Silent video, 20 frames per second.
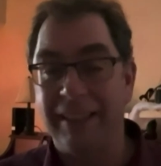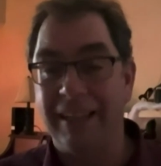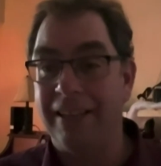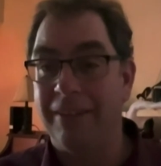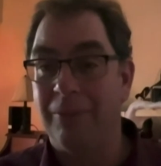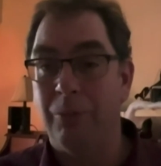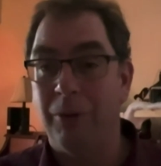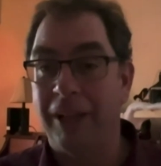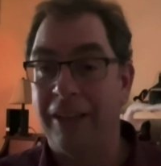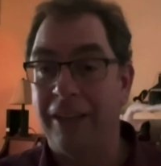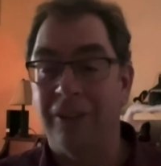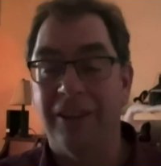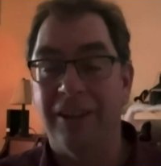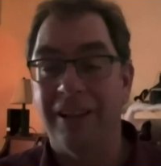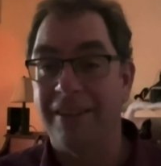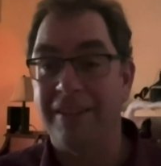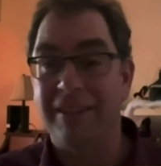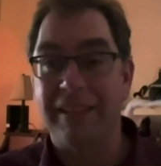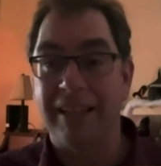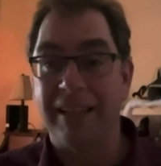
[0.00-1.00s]
take what I
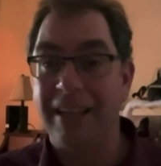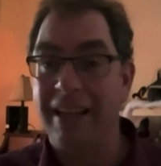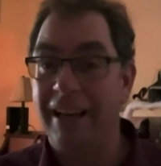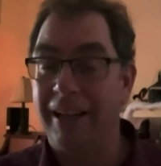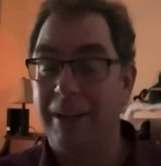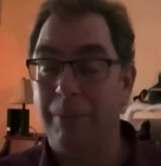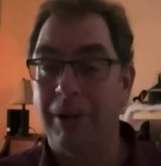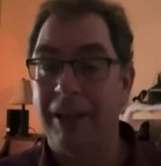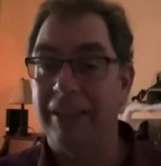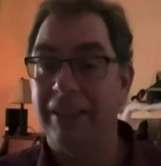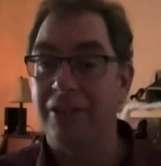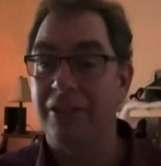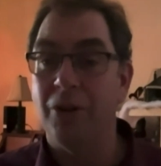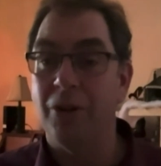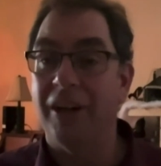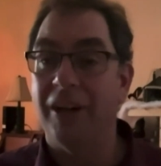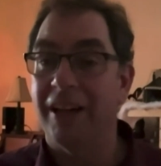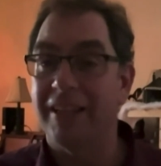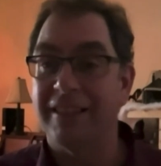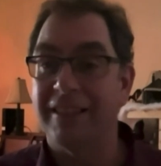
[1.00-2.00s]
learn in the city, I can bring to
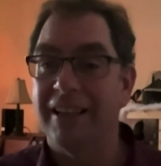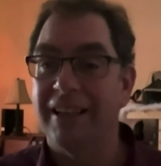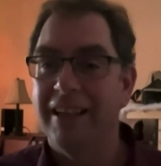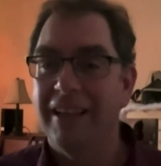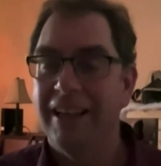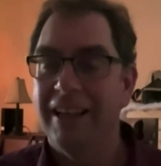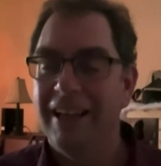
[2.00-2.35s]
you guys.